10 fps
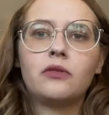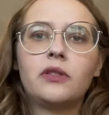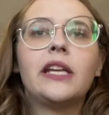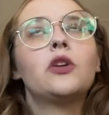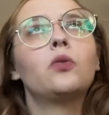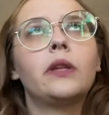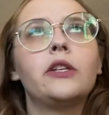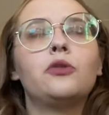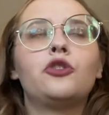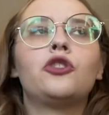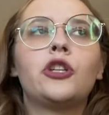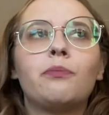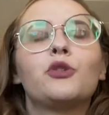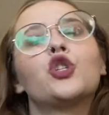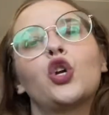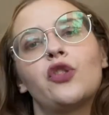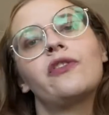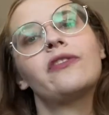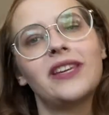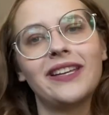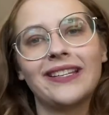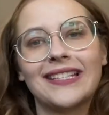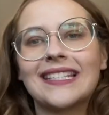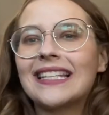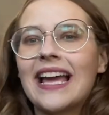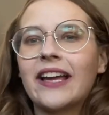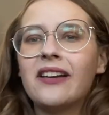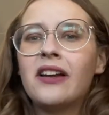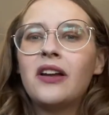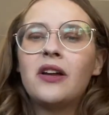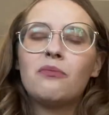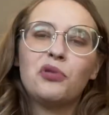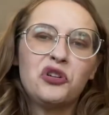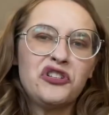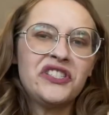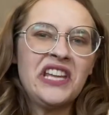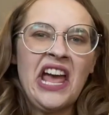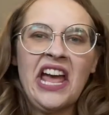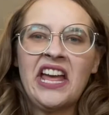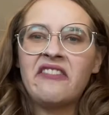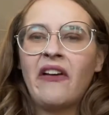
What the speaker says: they don't let you ship certain things like, per se,